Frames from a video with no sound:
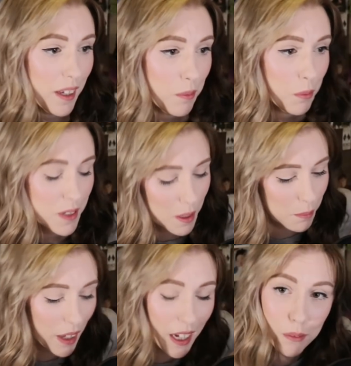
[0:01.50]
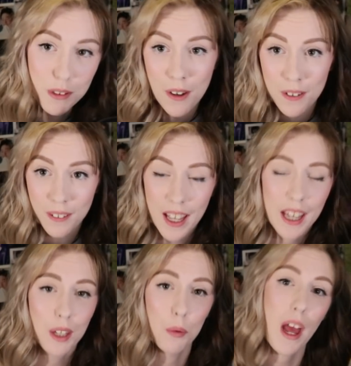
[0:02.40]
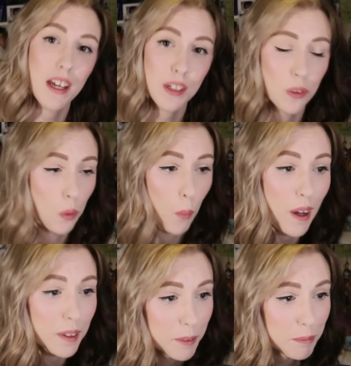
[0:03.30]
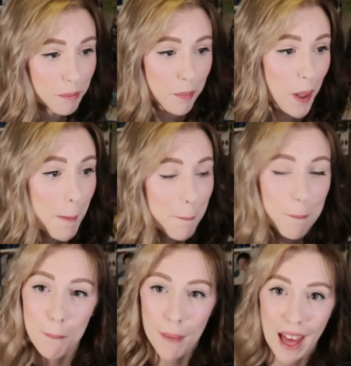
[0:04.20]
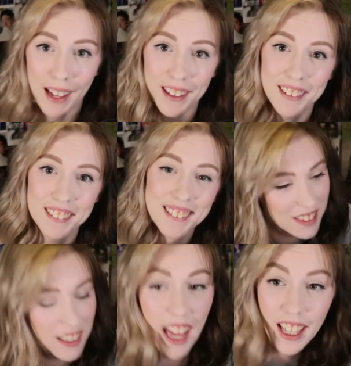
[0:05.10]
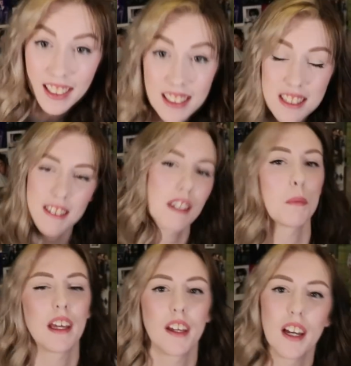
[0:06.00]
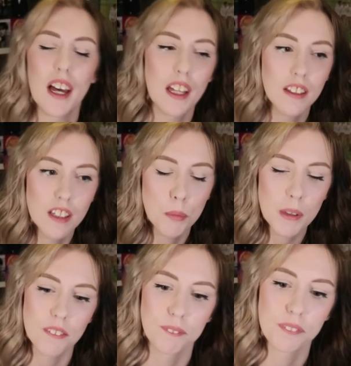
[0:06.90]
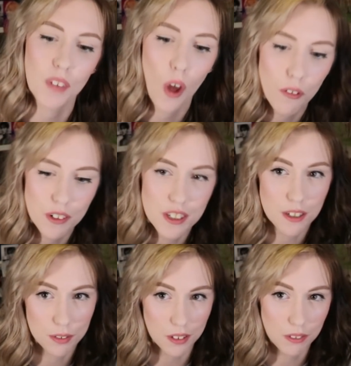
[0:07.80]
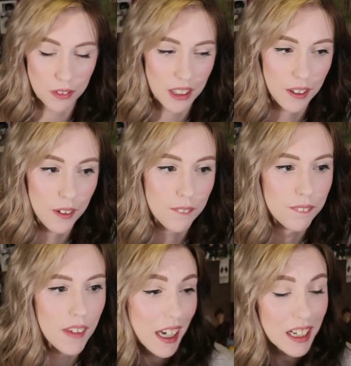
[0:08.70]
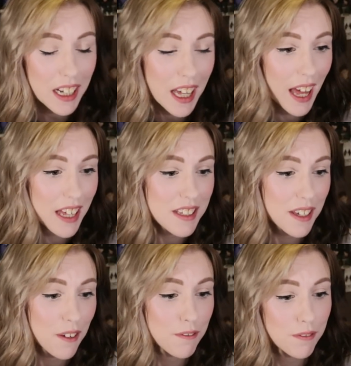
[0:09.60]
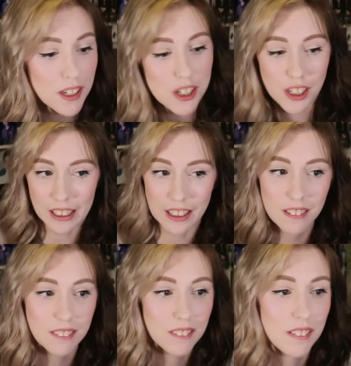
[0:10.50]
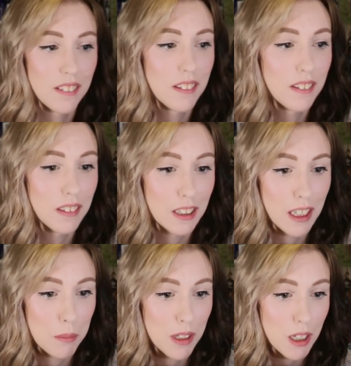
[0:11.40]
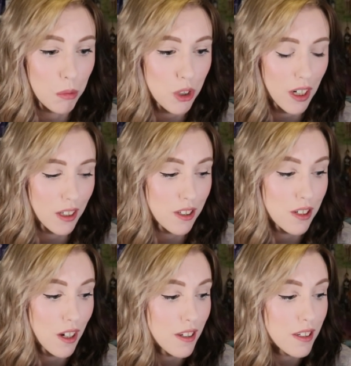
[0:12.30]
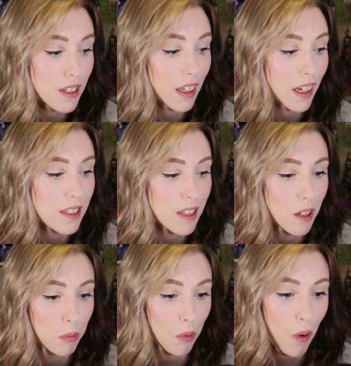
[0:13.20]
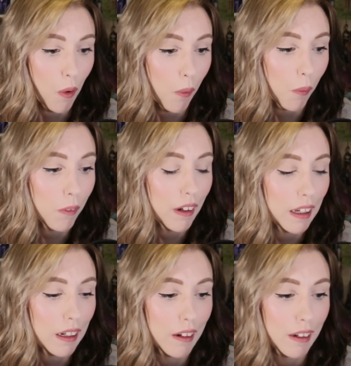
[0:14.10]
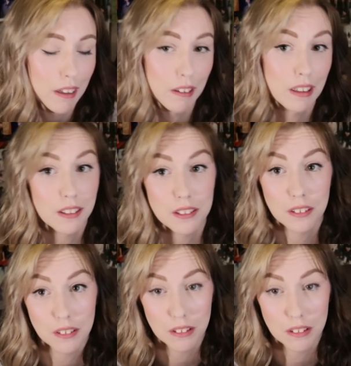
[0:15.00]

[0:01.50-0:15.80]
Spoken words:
hey, what's up? Hey, what's going on? Hey, how you doing? Welcome back. Today is going to be a little bit of a different video. It has officially, let me double check just in case I'm wrong and I need to